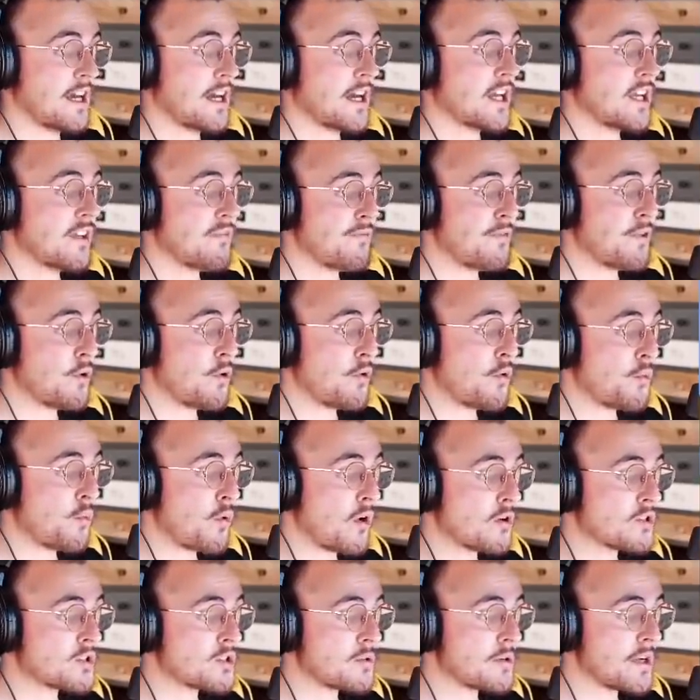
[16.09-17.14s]
If you're
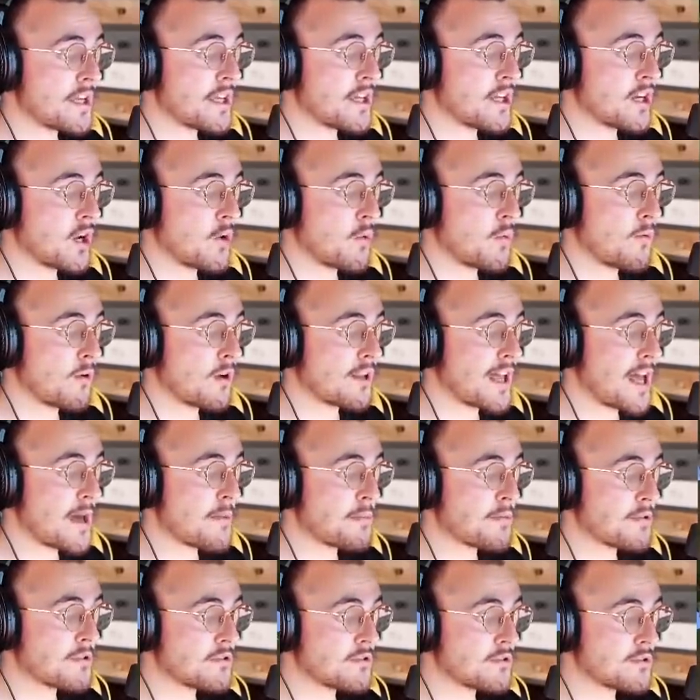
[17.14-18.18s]
wondering what
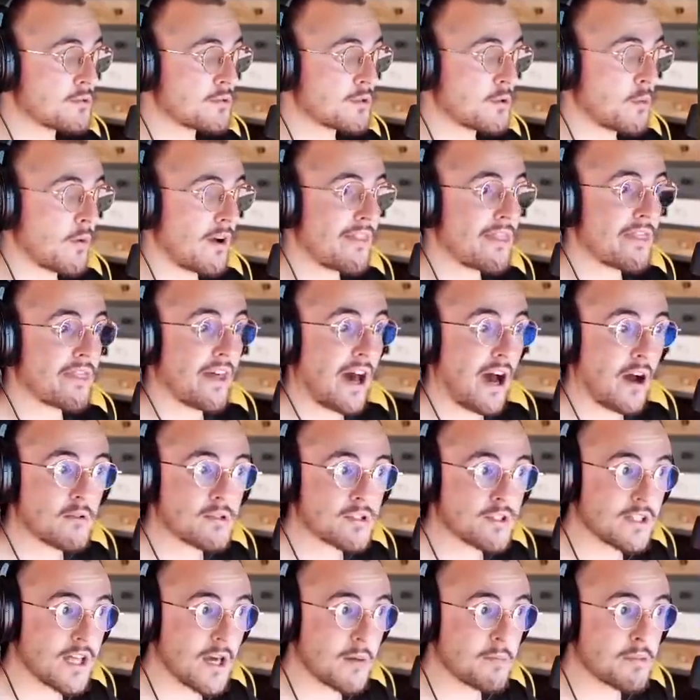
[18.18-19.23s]
happened to the
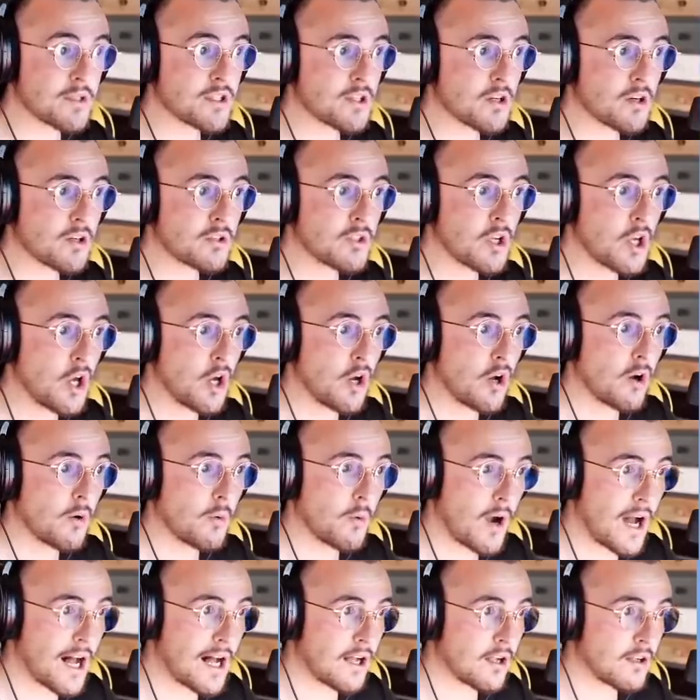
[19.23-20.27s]
1000 episode,
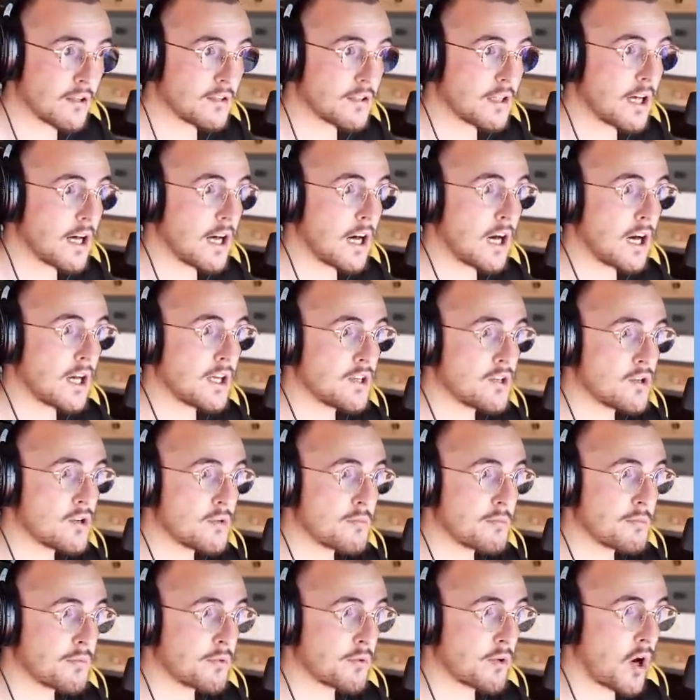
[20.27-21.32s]
well, you
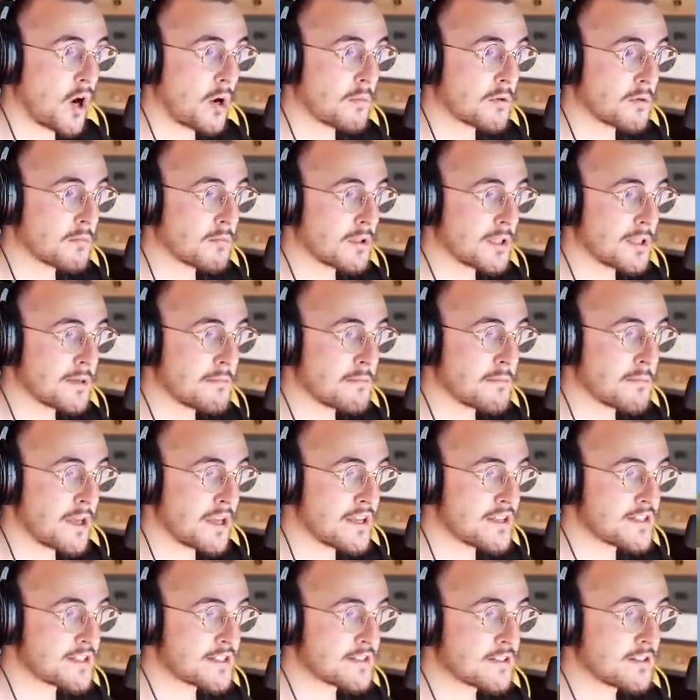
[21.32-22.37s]
probably
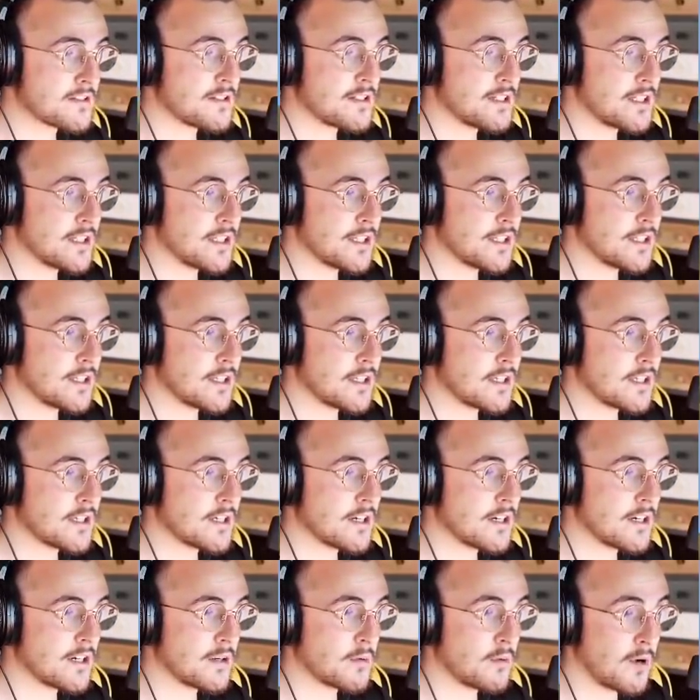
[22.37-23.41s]
missed the
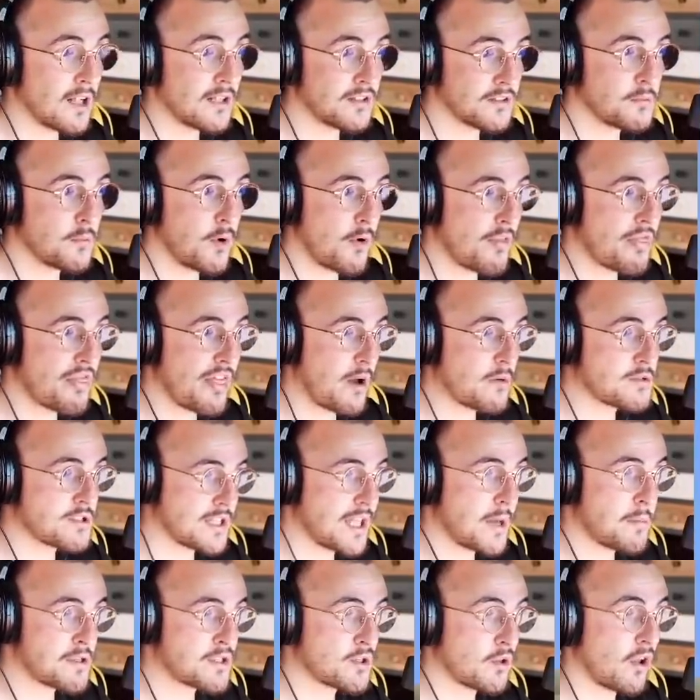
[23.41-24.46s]
1000
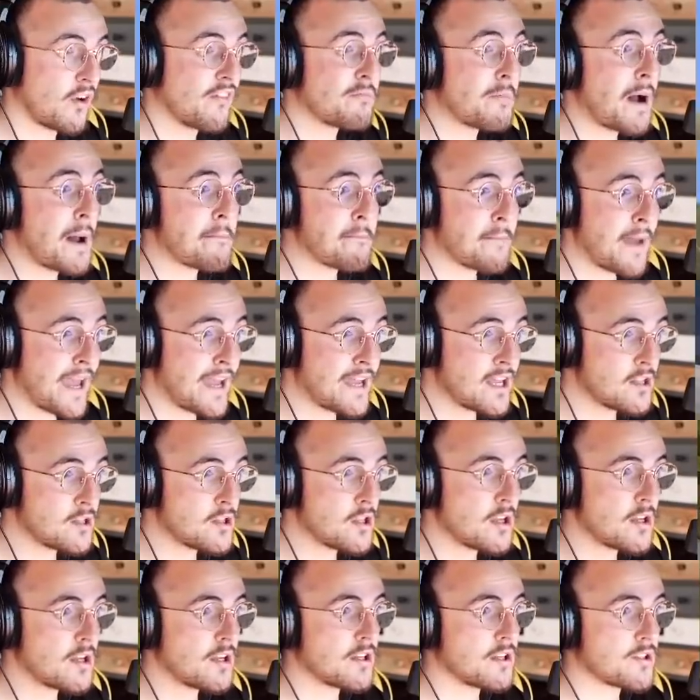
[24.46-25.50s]
episode of my main
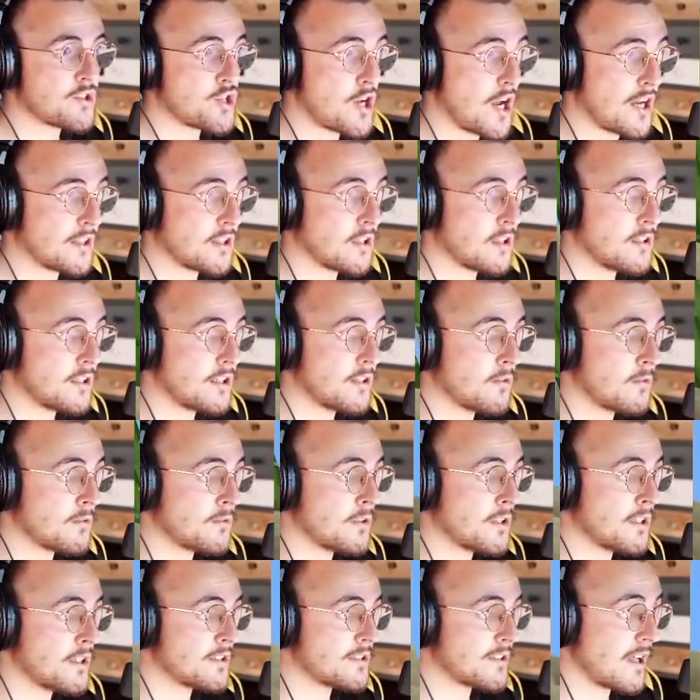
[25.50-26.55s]
channel on
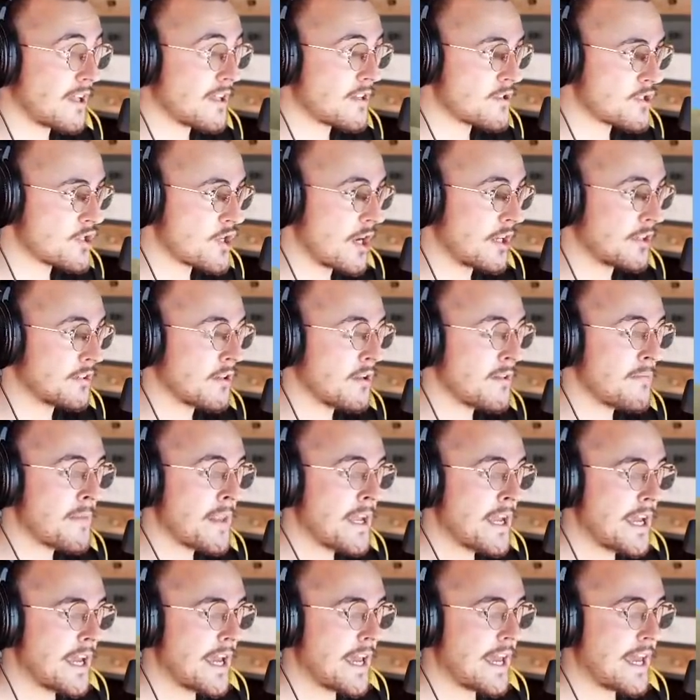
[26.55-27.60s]
the Italian channel,
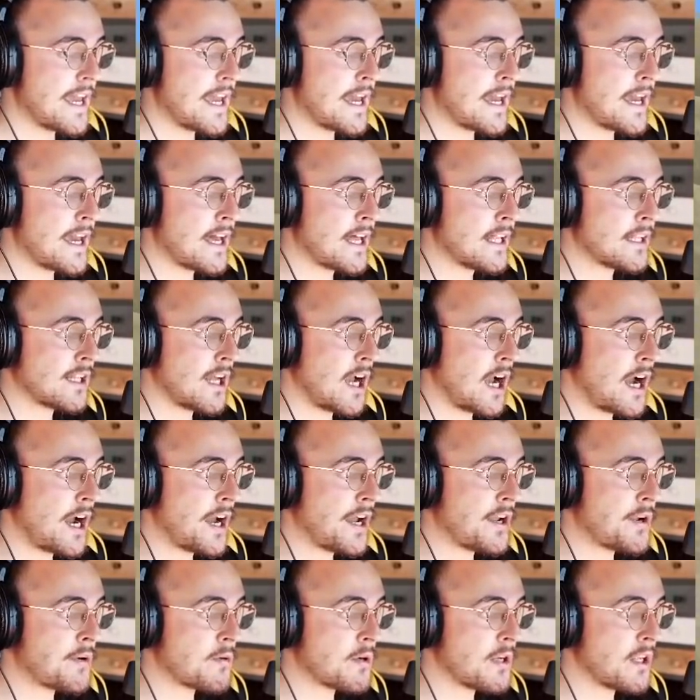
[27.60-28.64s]
and
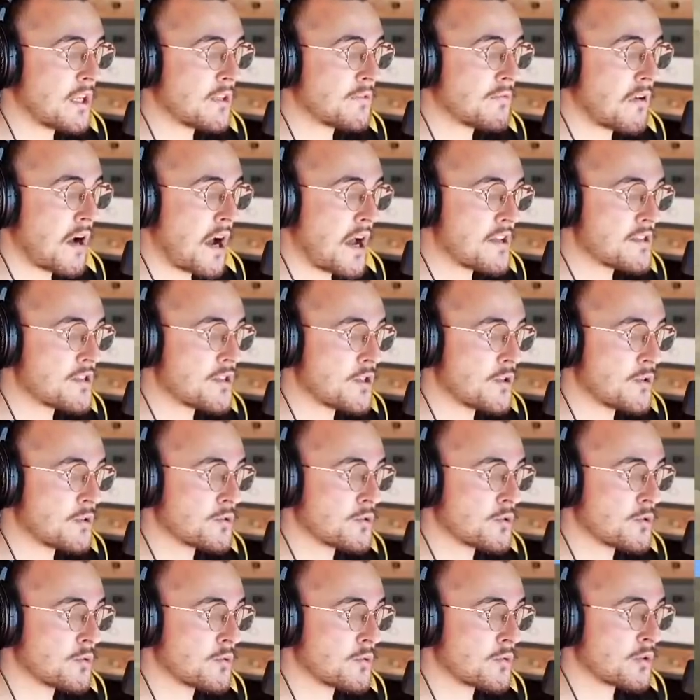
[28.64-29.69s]
I really advise you
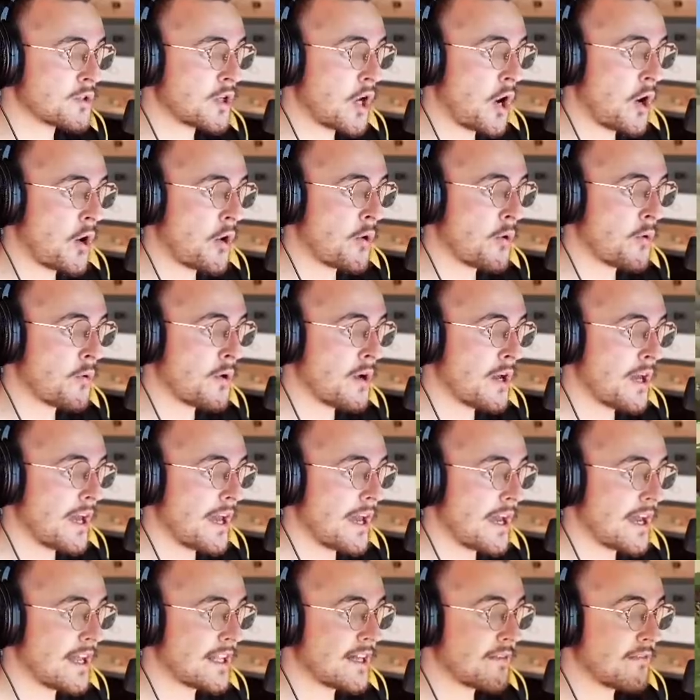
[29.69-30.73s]
to go
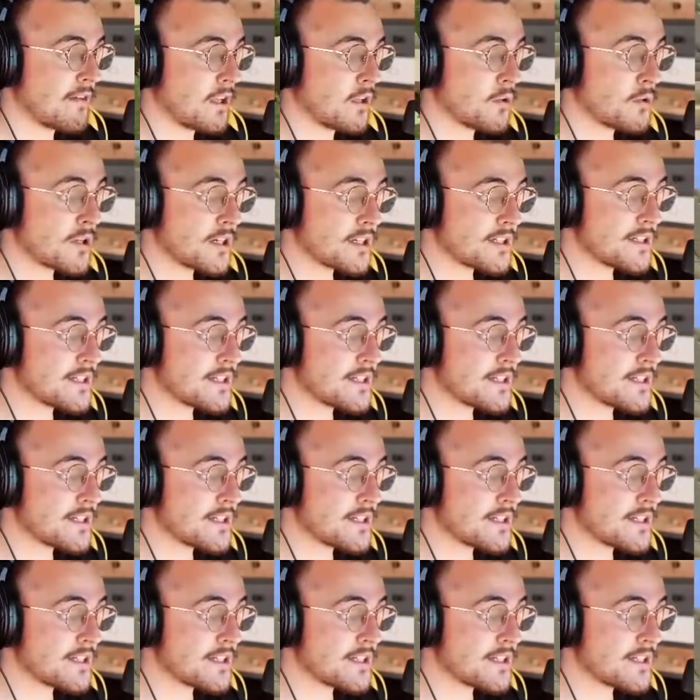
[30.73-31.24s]
and have a look at